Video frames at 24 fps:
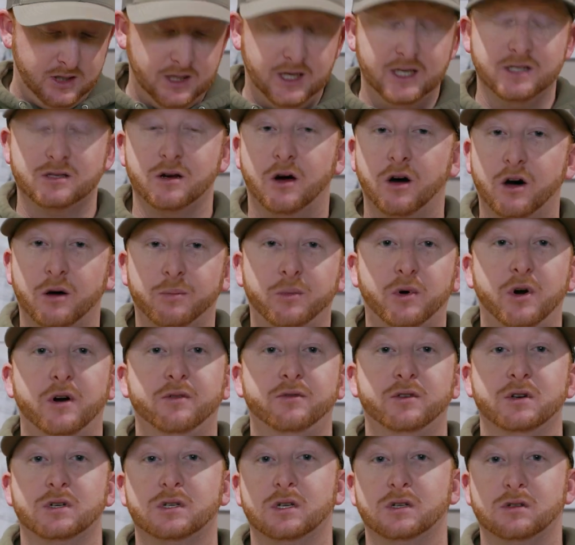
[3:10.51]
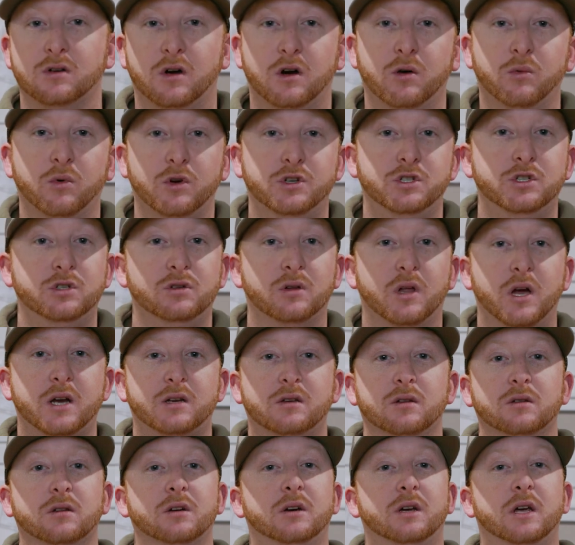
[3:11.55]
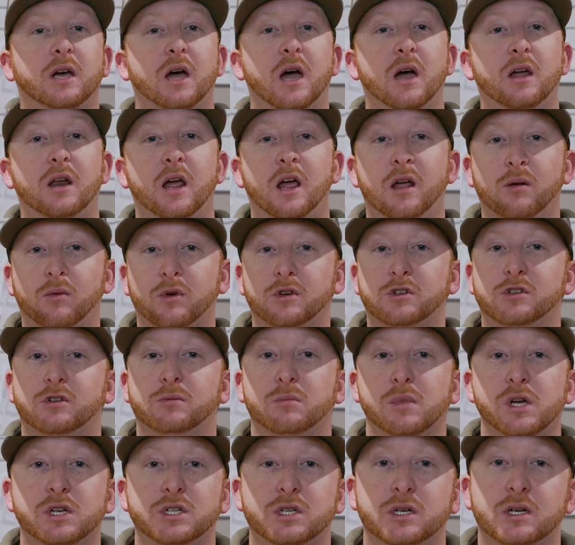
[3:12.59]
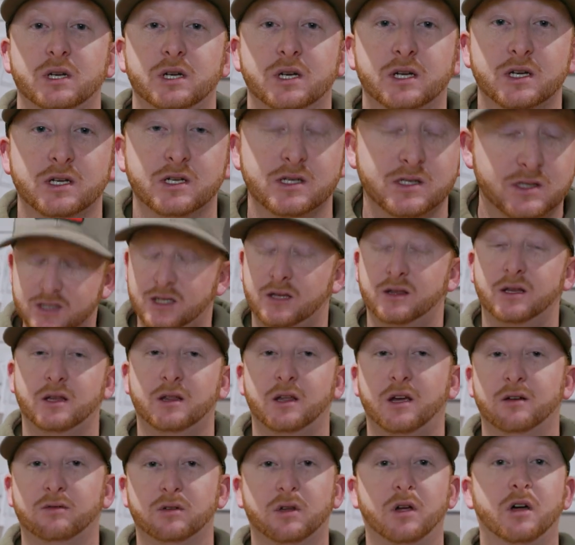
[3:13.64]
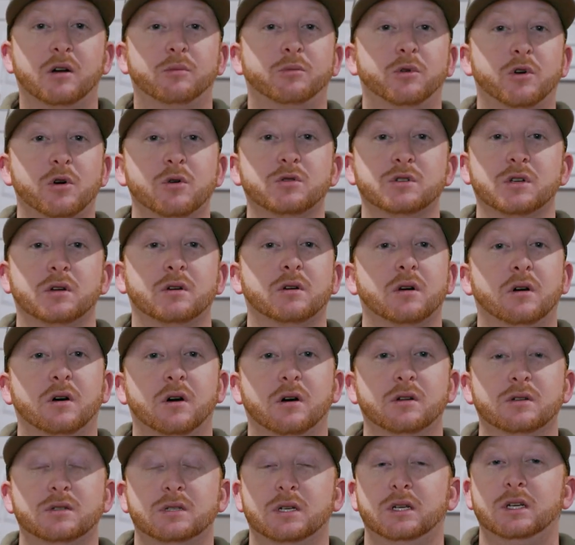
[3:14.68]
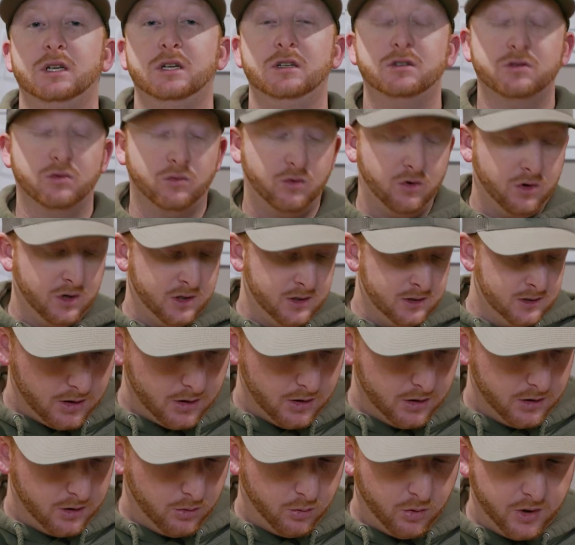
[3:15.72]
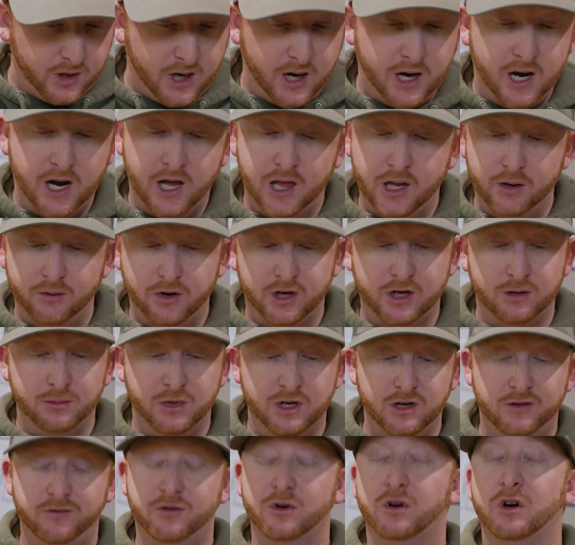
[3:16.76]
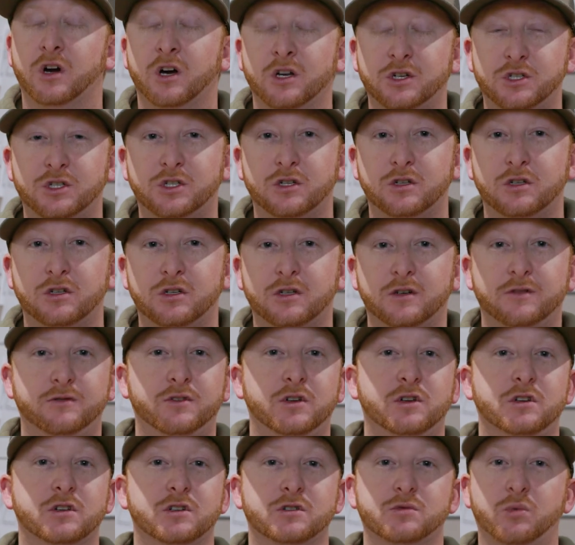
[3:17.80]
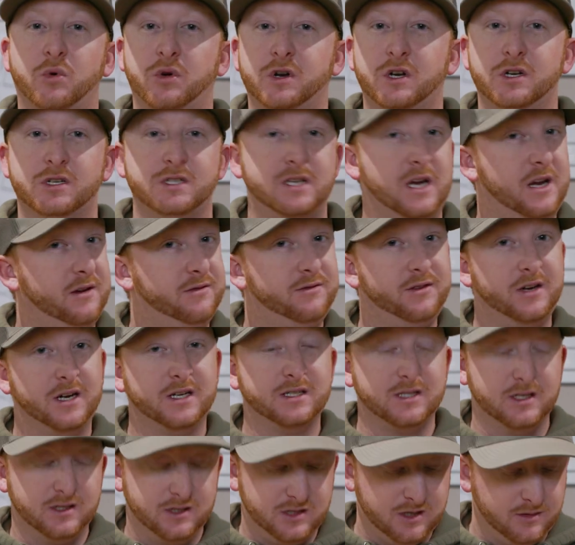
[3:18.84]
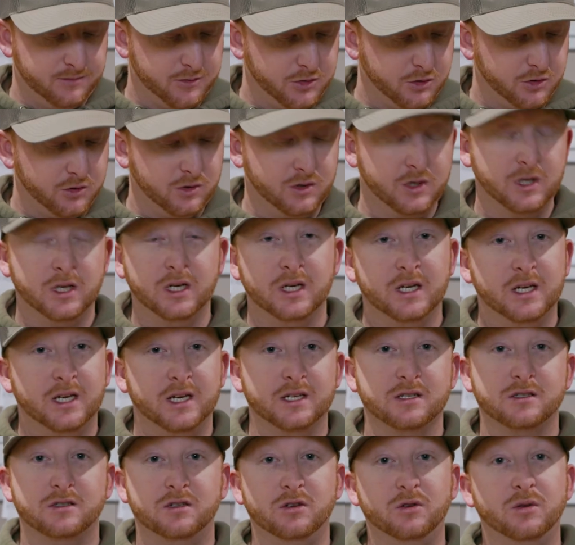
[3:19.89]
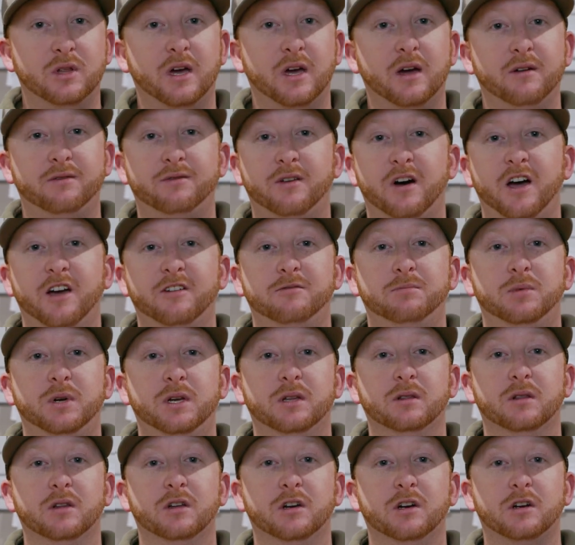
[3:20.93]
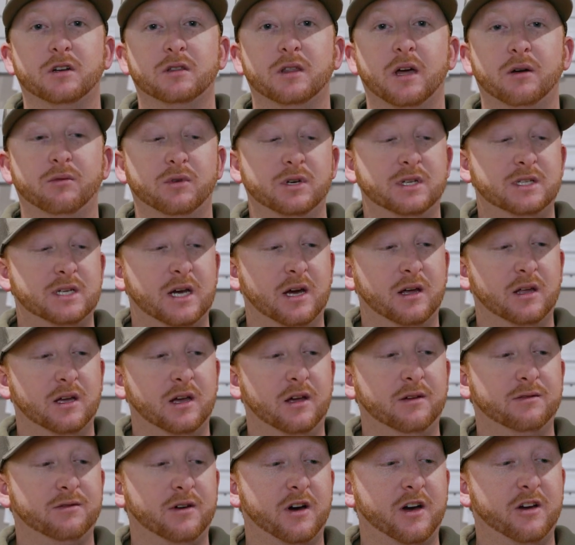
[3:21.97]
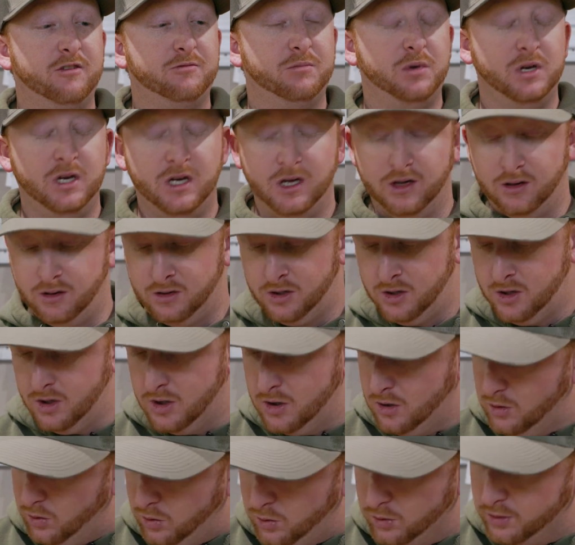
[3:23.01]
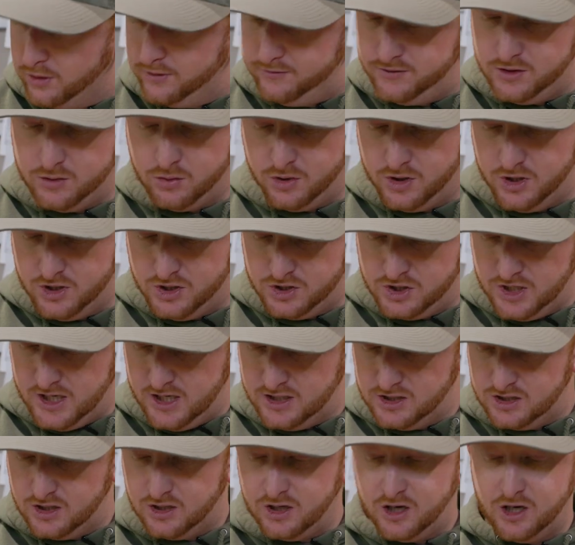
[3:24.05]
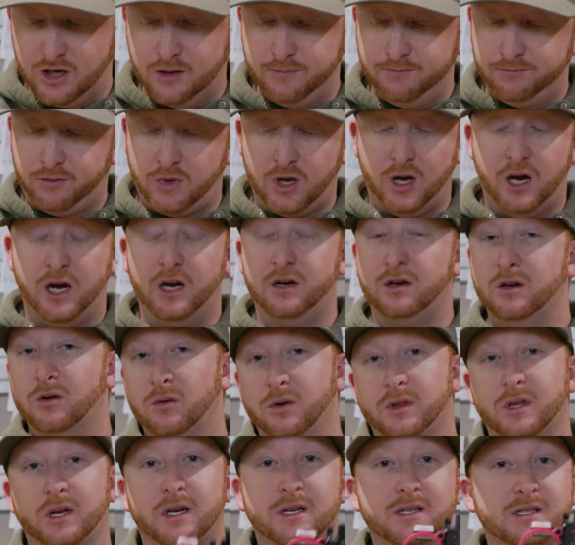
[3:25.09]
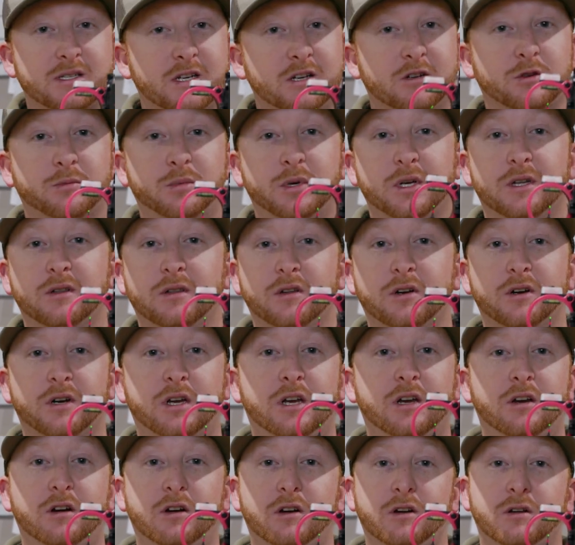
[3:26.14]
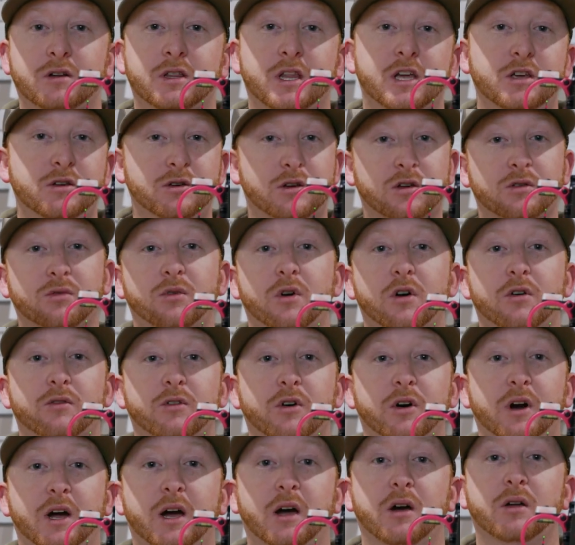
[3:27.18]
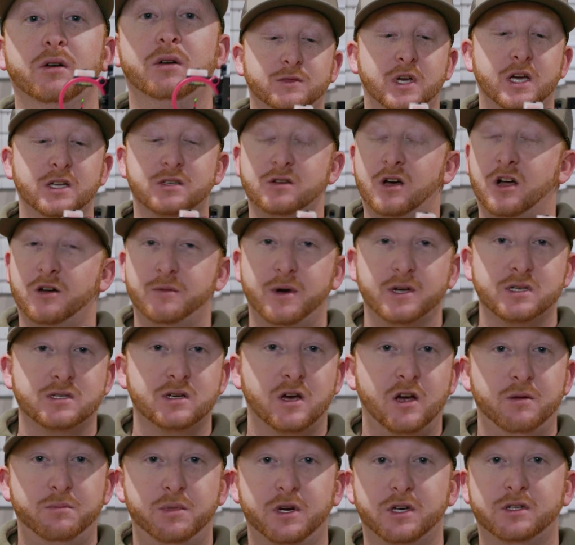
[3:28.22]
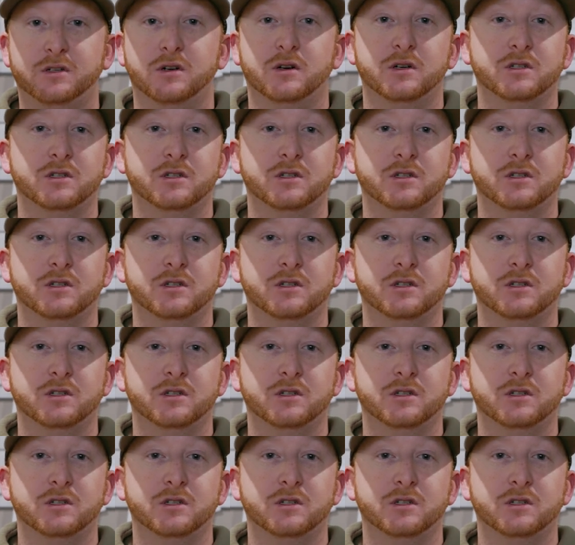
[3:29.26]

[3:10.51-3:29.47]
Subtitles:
It's all preference, it's all what you like to look at and what your mission is. I think they have a lot of pros and cons to each one. The one I highly recommend if you're unsure, if you just wanted to stay fixed and simple, is do that 5 pin look, that Retaliate 5 pin. Or if you wanted to change it up, I'd go with like a single pin look here that you can rover out. It's all about sight picture.